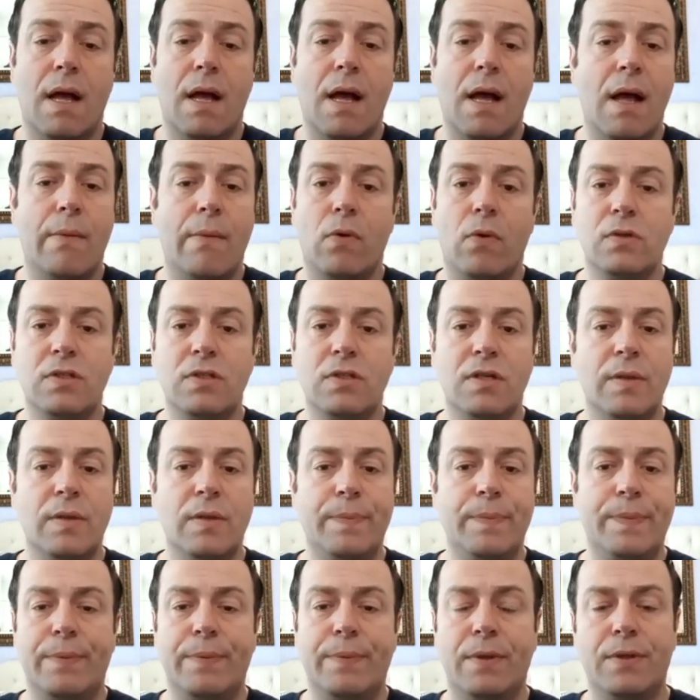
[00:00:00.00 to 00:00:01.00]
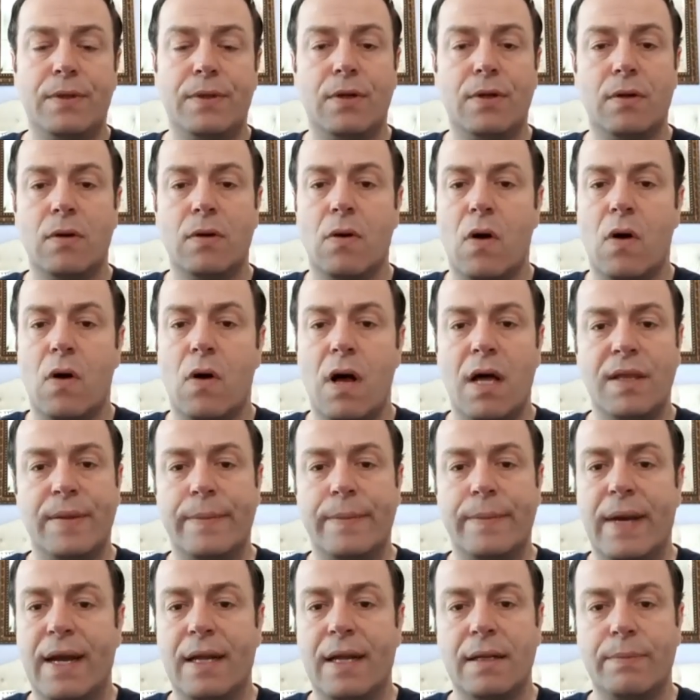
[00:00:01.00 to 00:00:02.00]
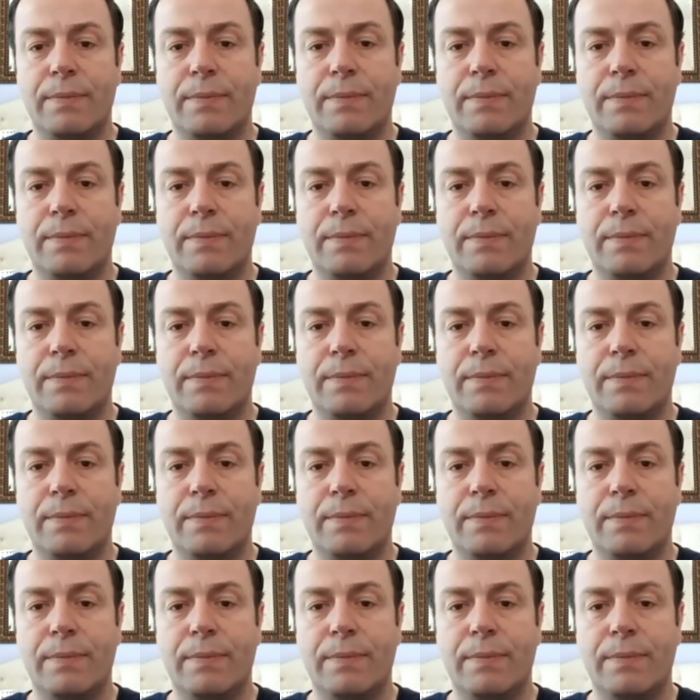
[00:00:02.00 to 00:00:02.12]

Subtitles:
most of the people don't go hunt, man.